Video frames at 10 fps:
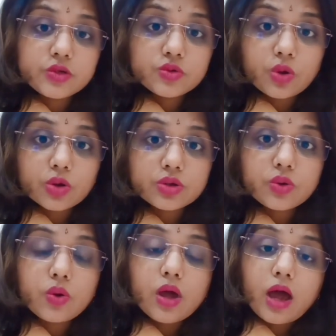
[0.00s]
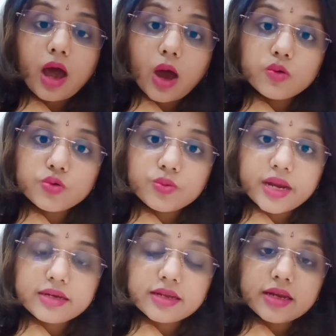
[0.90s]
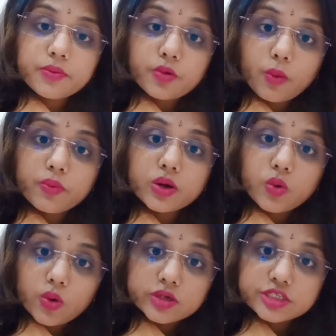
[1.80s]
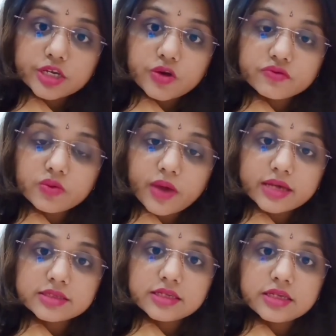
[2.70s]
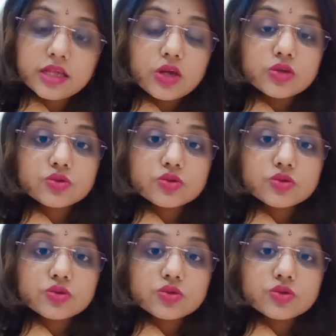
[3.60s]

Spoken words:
They do not know how to maintain a proper cold chain of the vaccine.